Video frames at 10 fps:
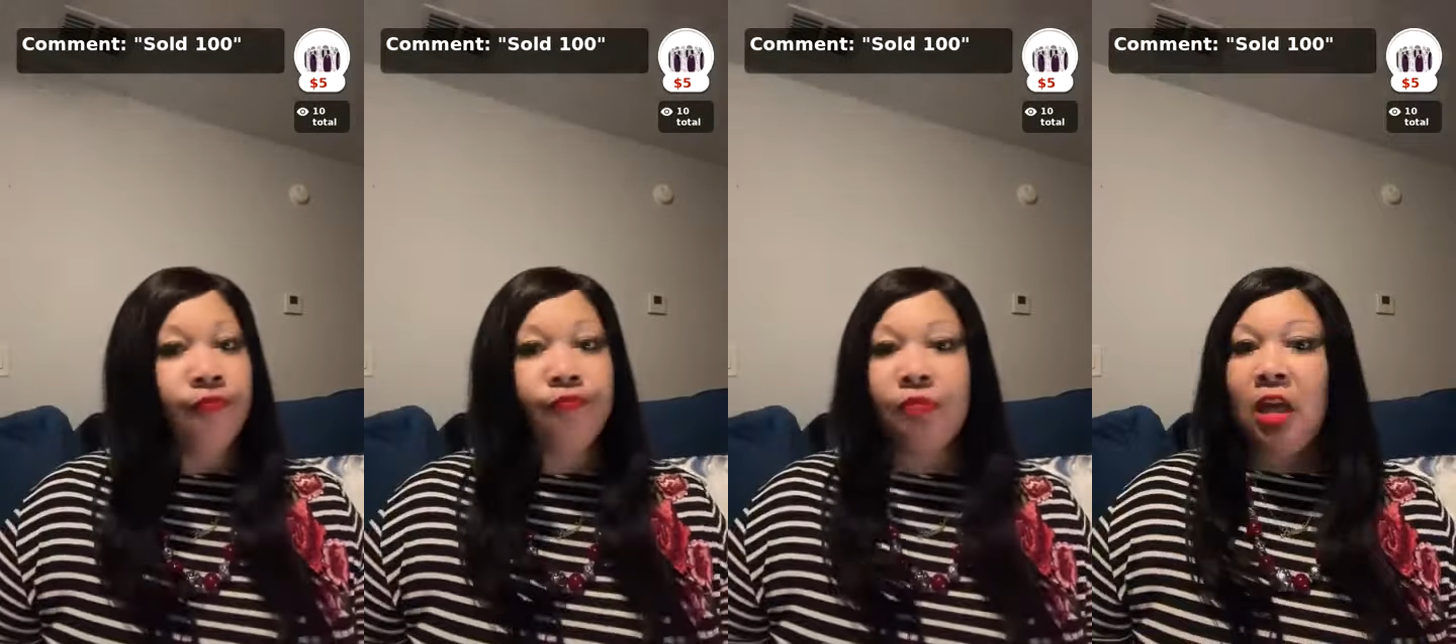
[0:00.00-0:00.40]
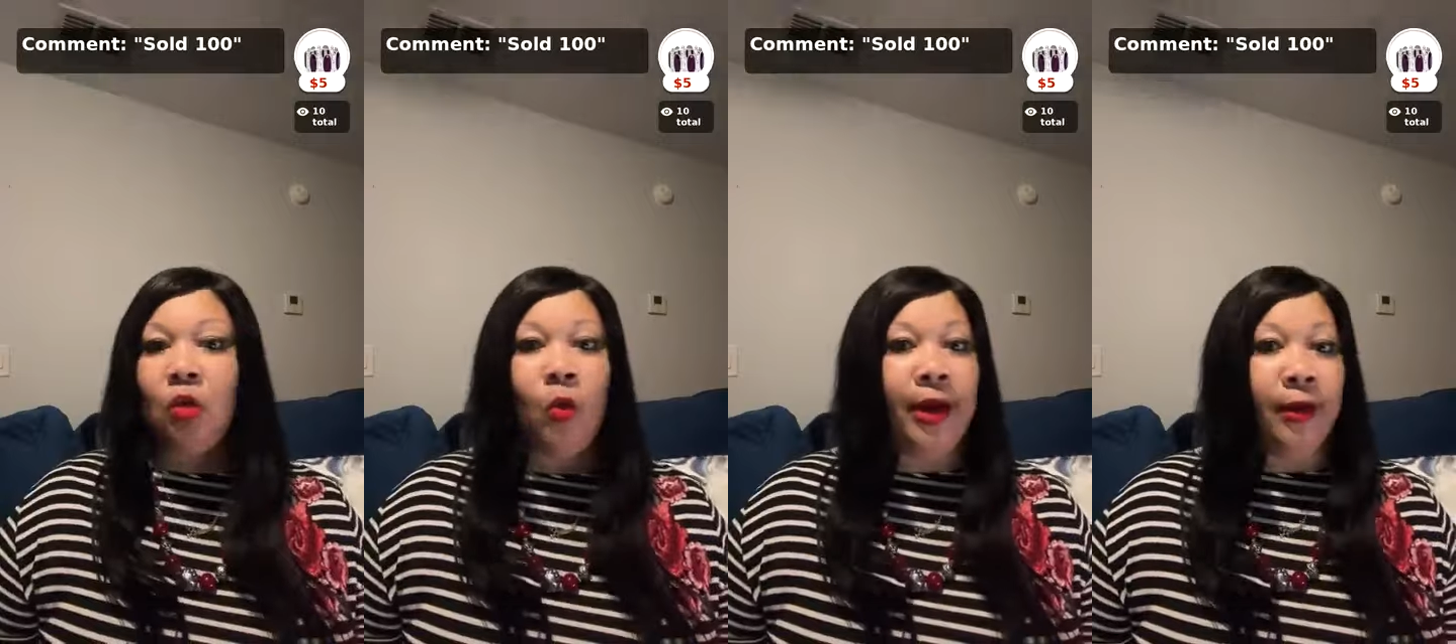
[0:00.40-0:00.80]

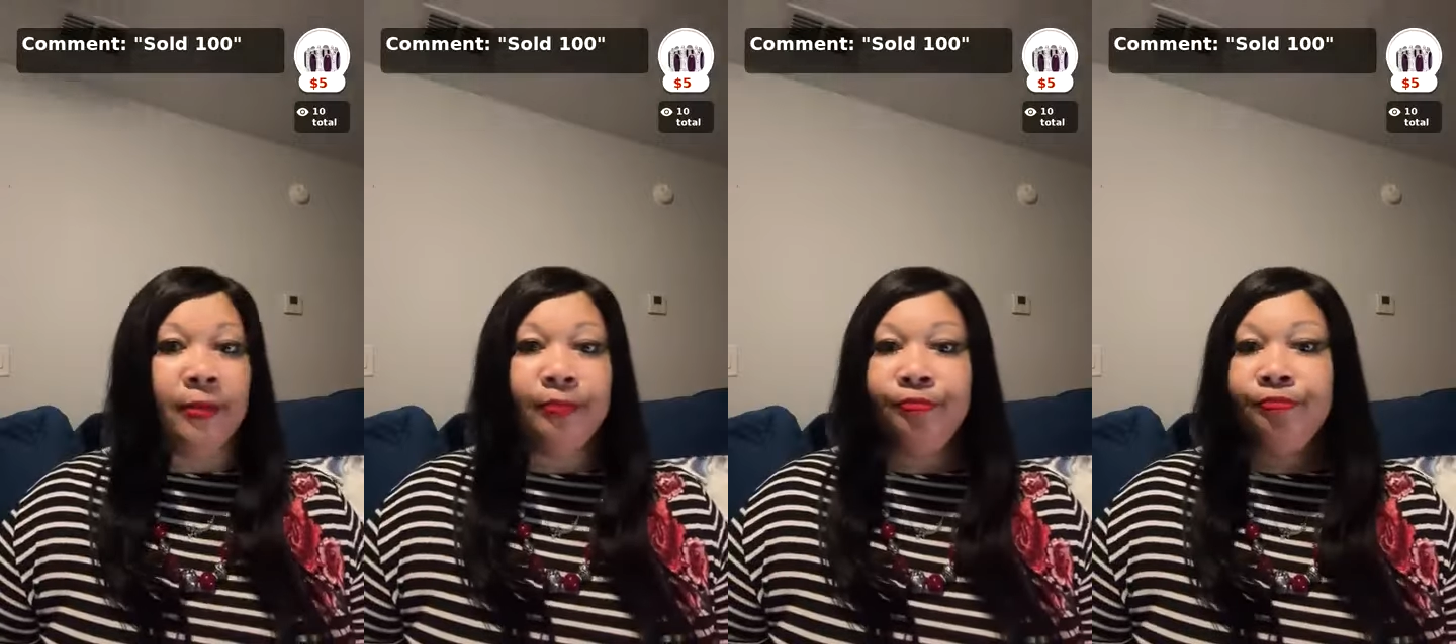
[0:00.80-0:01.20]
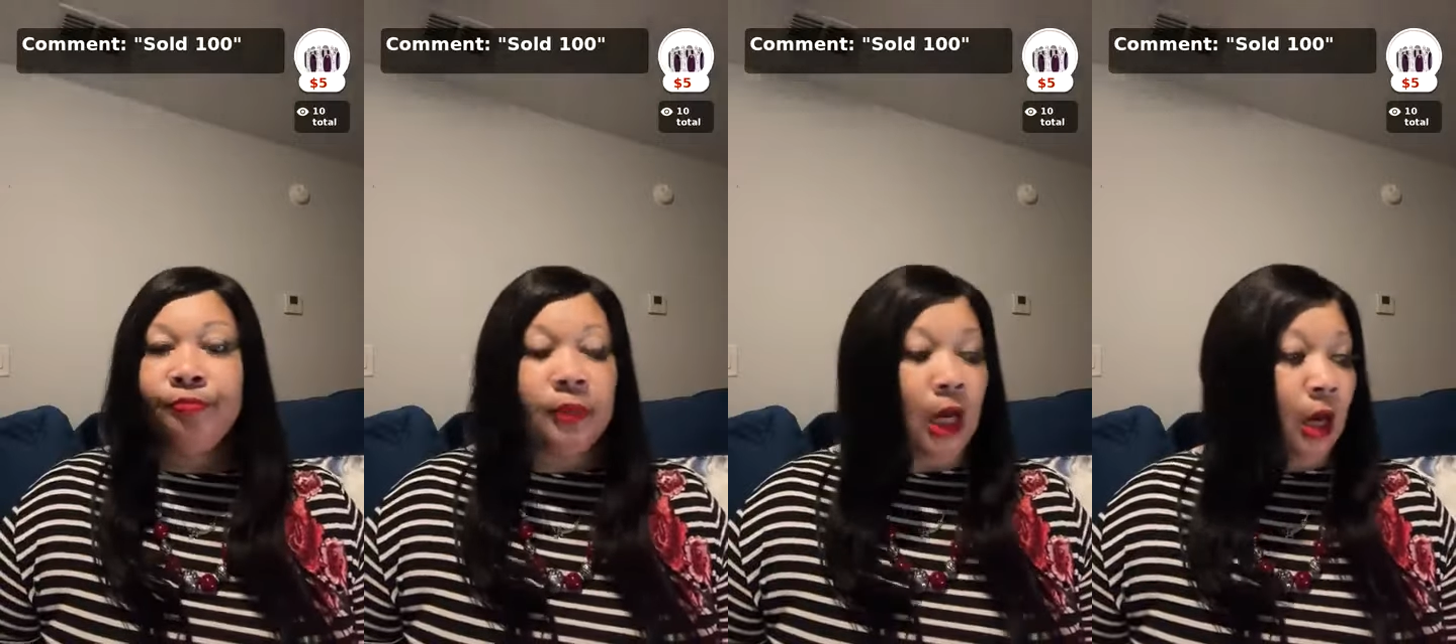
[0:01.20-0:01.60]
done well
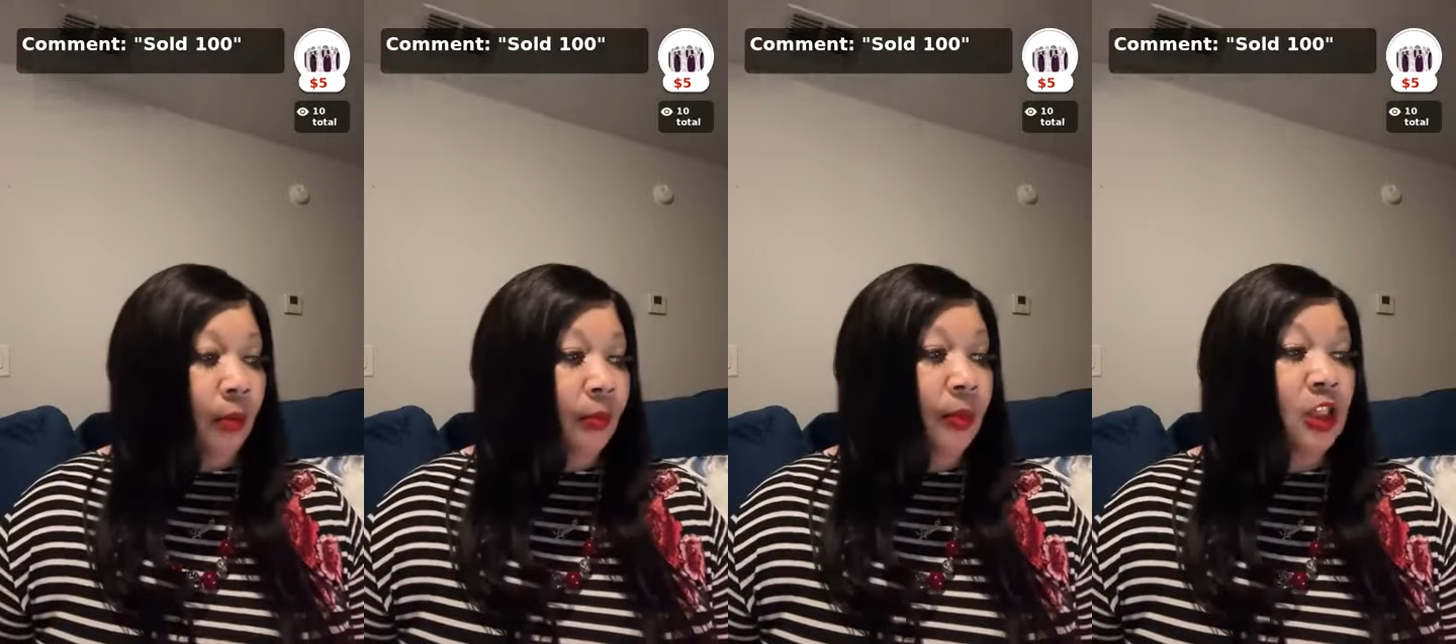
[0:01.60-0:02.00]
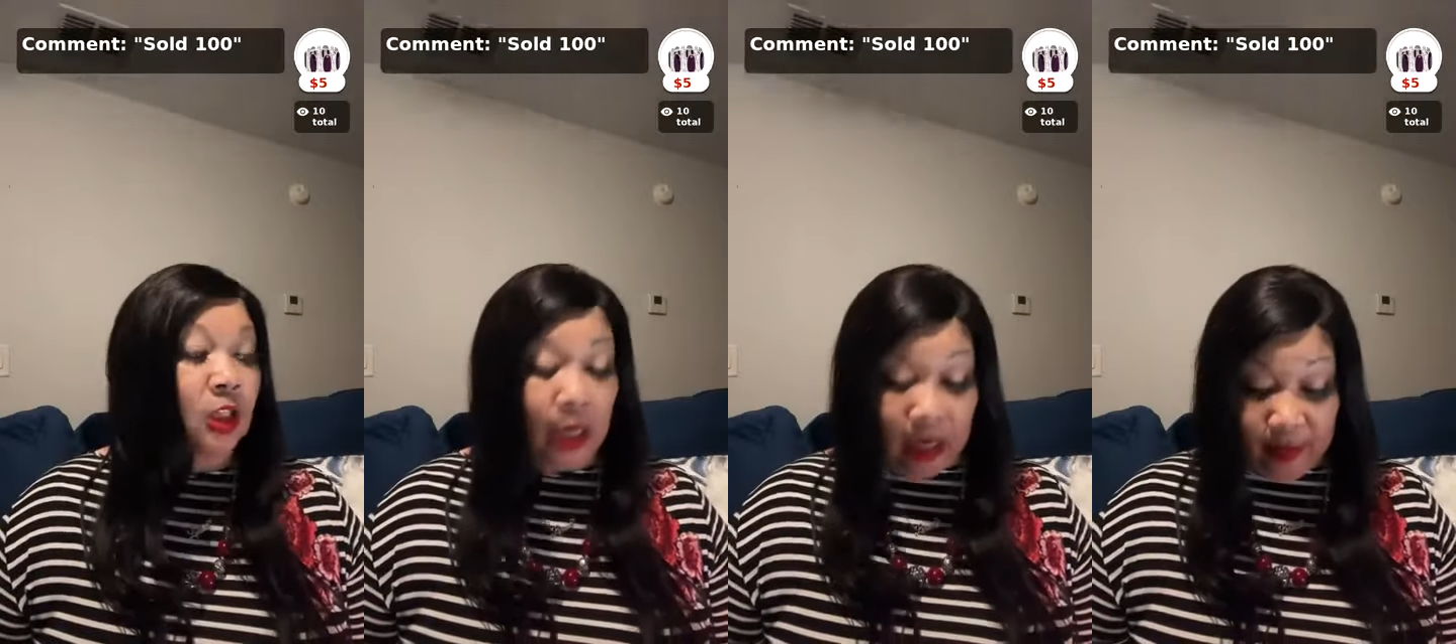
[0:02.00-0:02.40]
um,
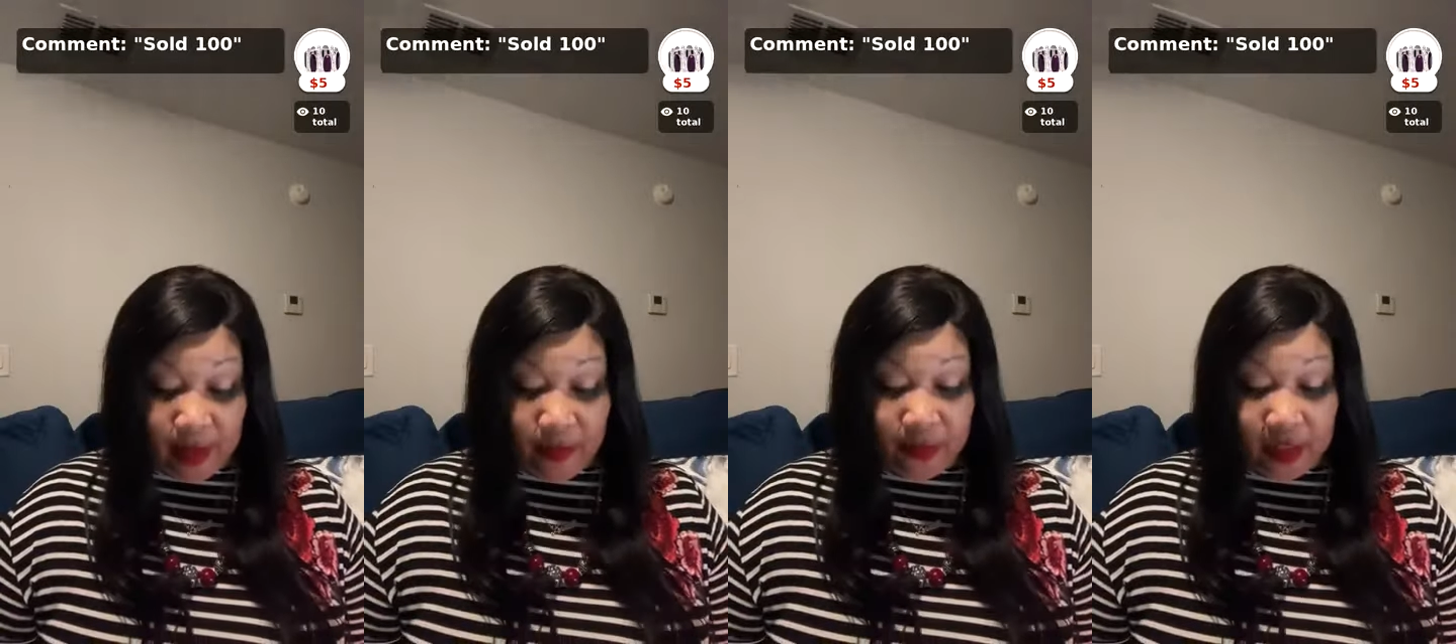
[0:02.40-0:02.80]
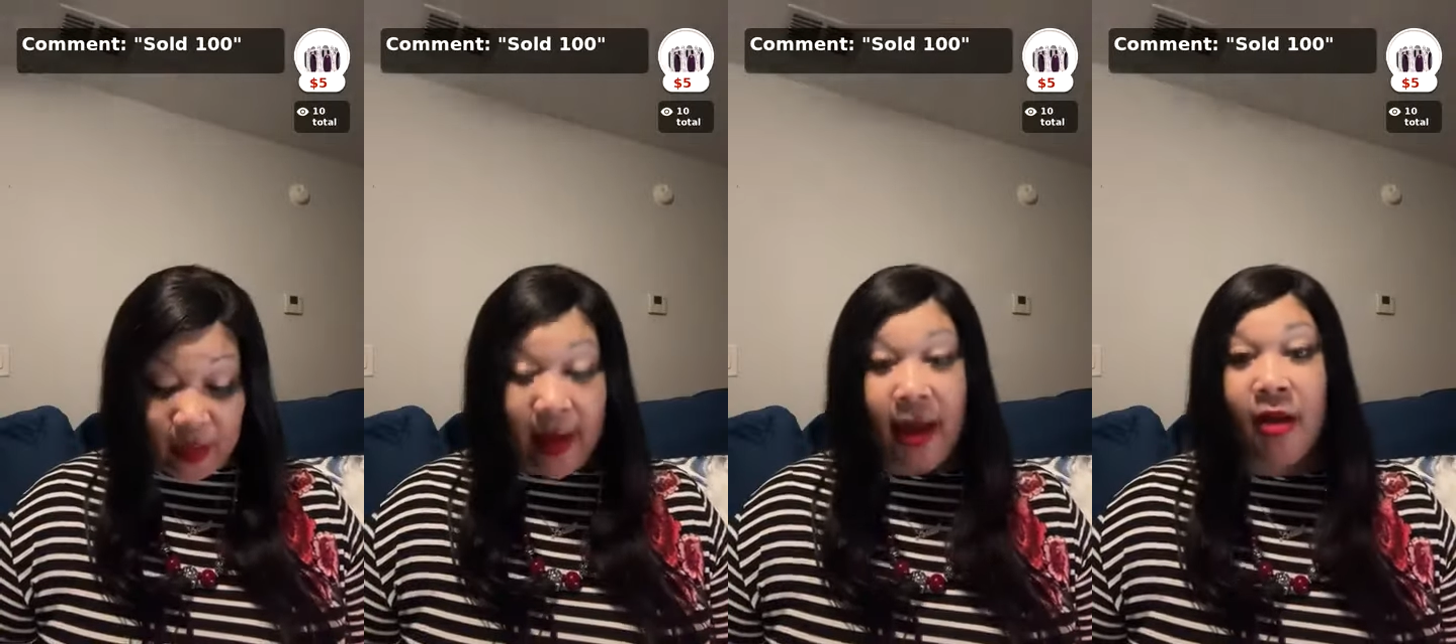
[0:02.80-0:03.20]
um, in
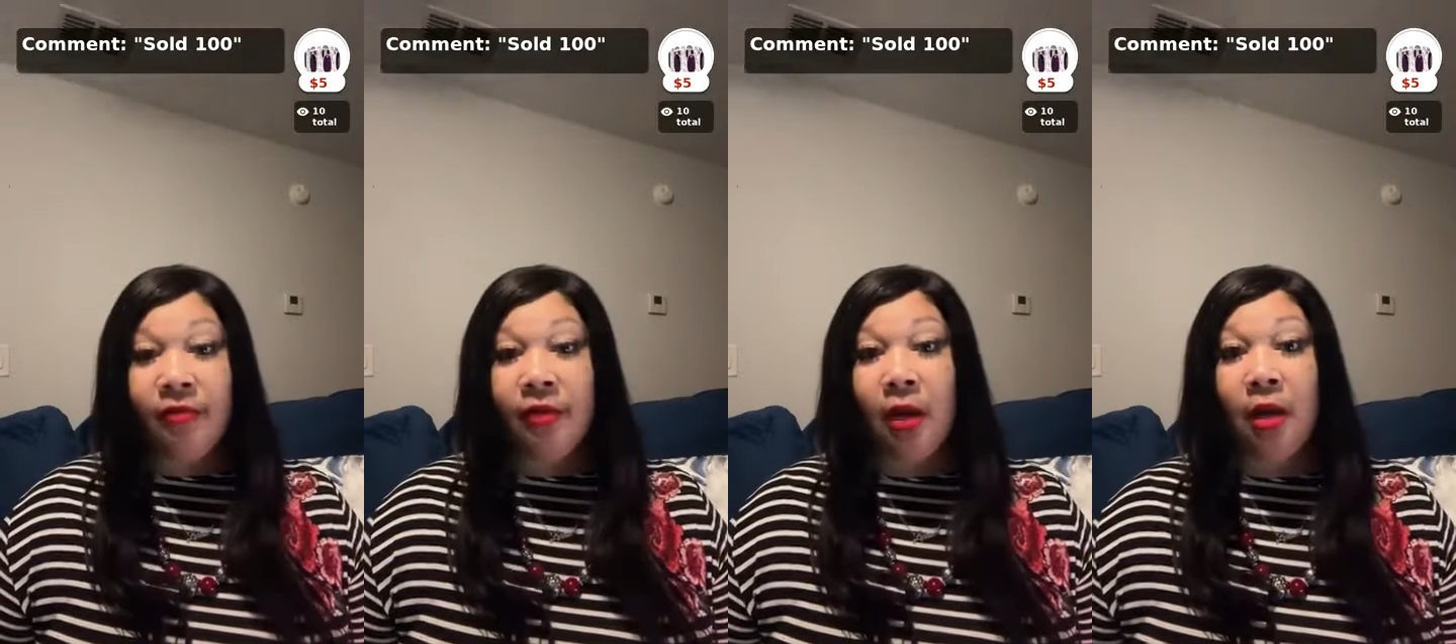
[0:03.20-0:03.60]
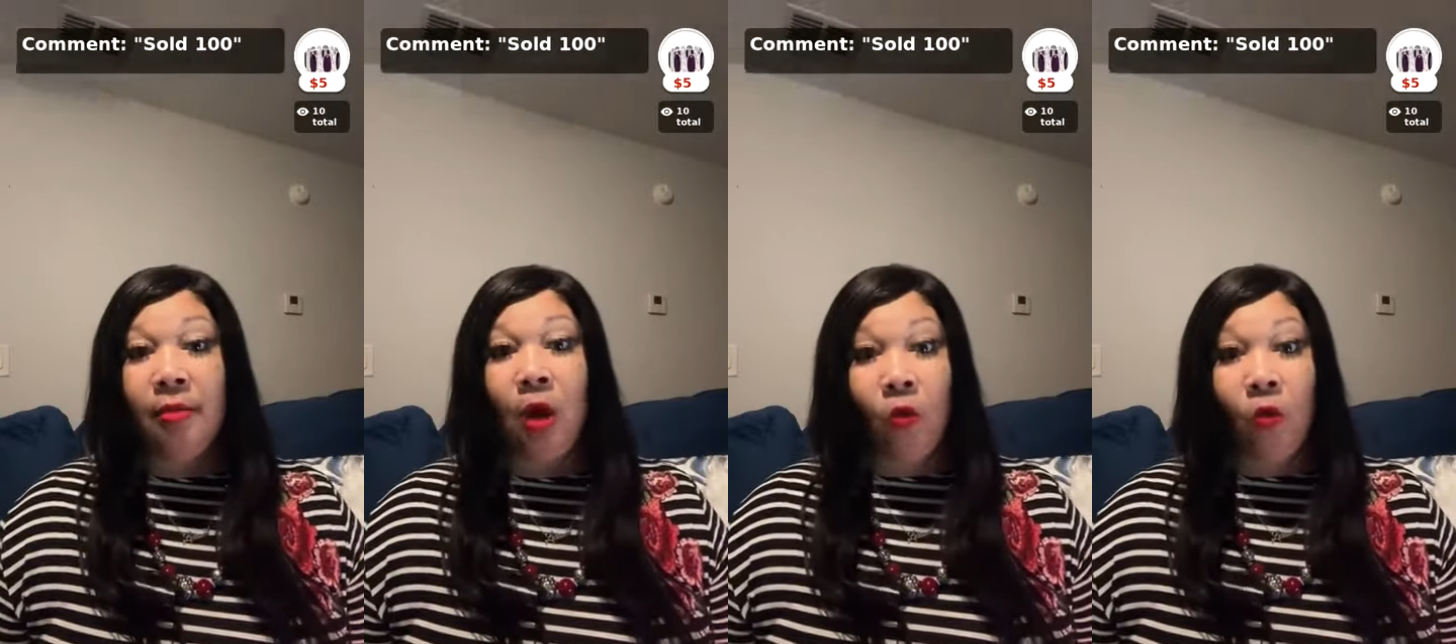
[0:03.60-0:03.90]
particular, I have um,